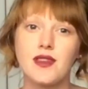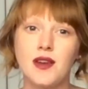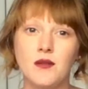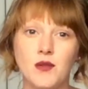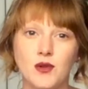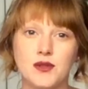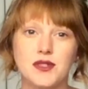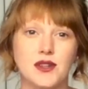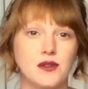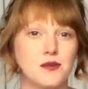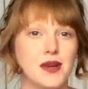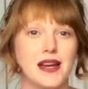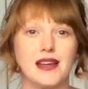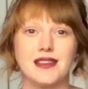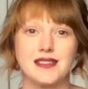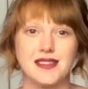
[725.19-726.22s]
More
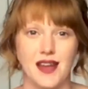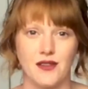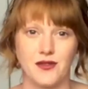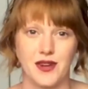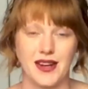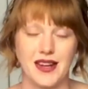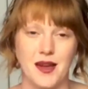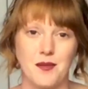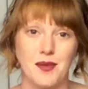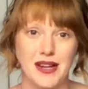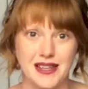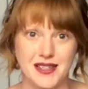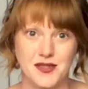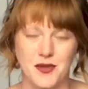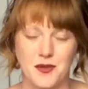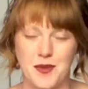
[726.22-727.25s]
Stormlight is definitely a
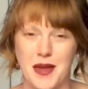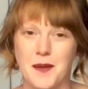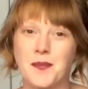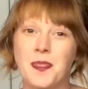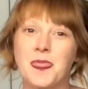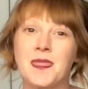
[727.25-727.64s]
plus for me,